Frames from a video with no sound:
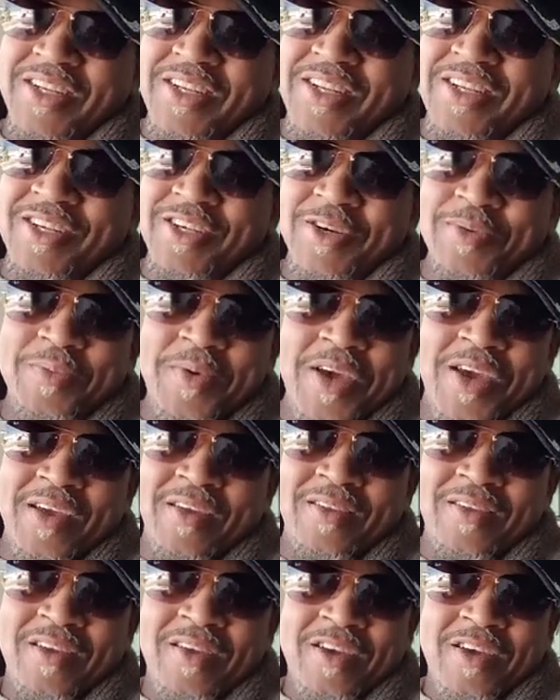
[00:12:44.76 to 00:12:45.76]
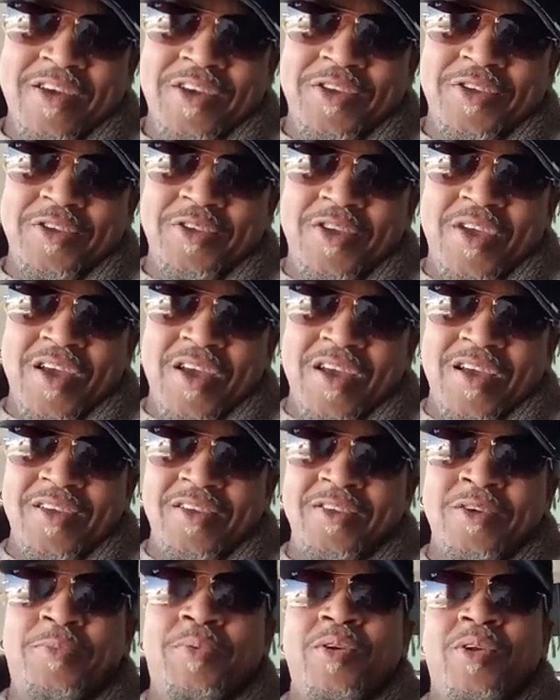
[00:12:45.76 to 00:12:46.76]
Look, man,
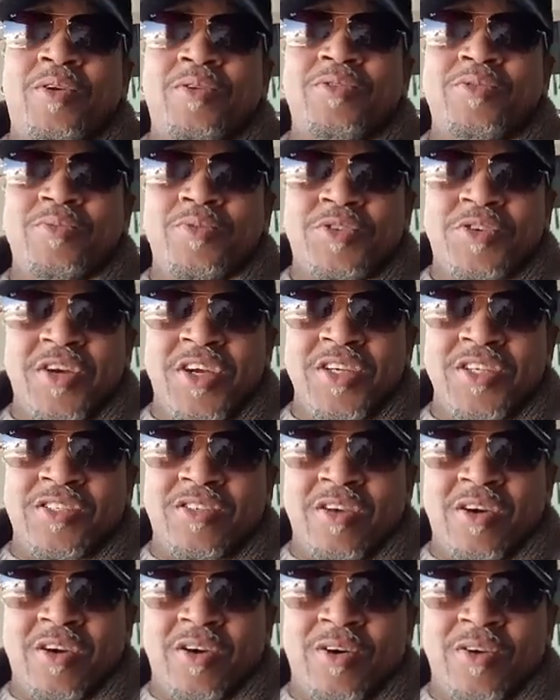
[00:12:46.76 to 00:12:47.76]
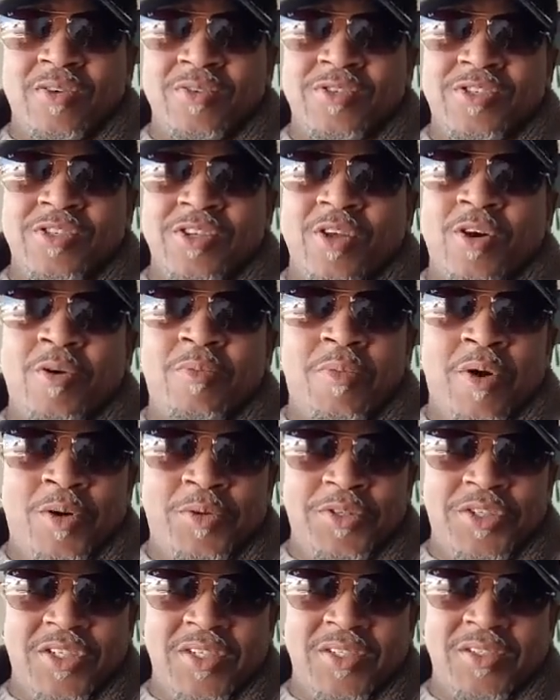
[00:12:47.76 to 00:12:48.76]
you put on some Trey Songz slow
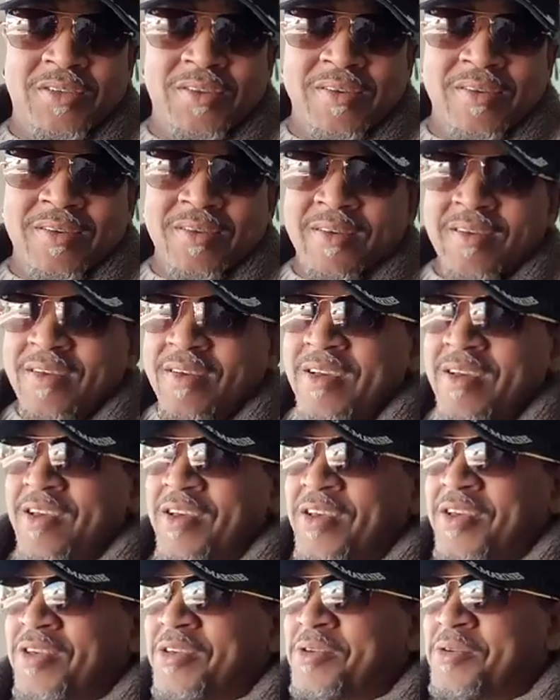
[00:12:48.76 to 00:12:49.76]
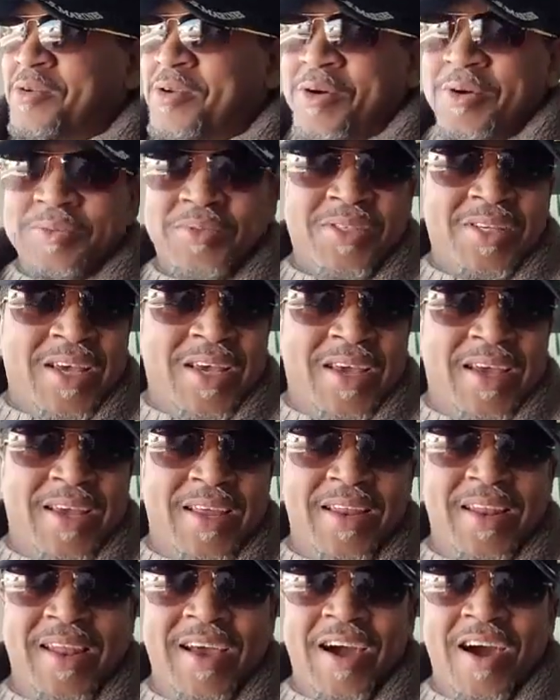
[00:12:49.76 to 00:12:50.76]
motion, you know what I'm
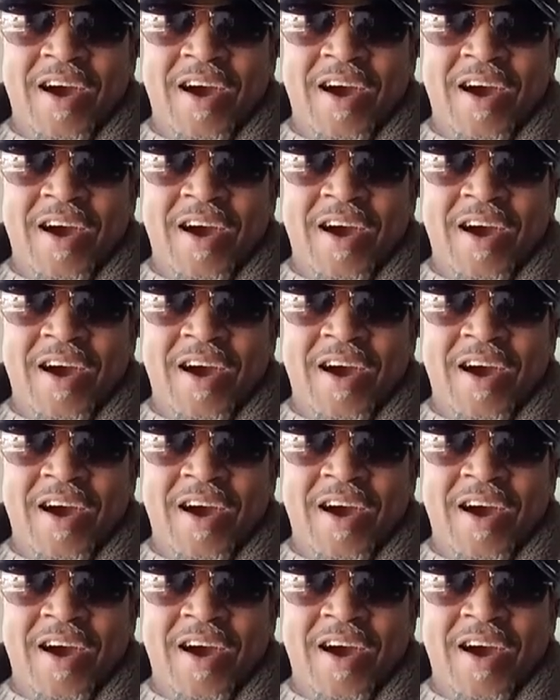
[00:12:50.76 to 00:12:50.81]
saying?